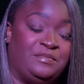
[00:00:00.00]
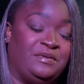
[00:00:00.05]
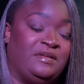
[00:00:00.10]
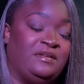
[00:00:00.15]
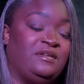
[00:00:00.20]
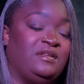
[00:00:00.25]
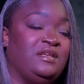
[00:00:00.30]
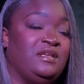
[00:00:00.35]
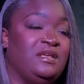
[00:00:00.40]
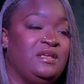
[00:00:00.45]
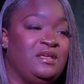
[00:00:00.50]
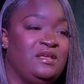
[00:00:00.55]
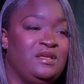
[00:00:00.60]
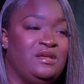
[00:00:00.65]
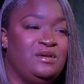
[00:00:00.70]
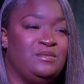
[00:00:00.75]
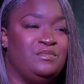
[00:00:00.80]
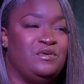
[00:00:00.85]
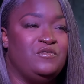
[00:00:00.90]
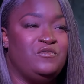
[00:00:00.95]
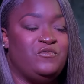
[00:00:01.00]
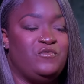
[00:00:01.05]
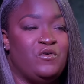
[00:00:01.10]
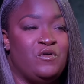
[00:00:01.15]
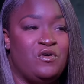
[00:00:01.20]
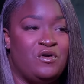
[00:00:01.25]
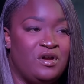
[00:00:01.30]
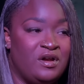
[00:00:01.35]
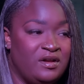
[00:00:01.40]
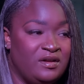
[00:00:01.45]
But
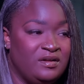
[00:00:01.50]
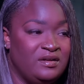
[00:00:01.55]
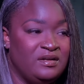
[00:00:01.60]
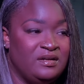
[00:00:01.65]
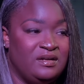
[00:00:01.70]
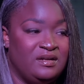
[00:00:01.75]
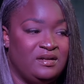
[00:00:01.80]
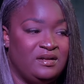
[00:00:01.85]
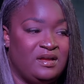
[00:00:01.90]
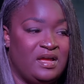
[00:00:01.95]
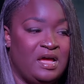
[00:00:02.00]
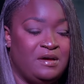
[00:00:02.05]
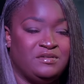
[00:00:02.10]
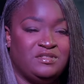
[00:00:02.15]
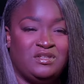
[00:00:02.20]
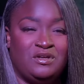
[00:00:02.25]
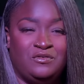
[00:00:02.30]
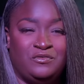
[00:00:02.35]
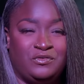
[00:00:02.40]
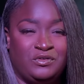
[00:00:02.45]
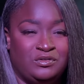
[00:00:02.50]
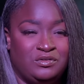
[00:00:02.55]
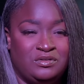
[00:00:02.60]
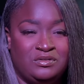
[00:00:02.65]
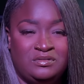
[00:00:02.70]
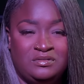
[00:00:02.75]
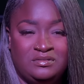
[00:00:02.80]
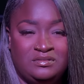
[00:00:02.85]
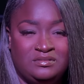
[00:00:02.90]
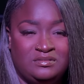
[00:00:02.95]
before, I was so
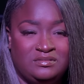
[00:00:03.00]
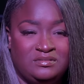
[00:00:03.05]
frugal.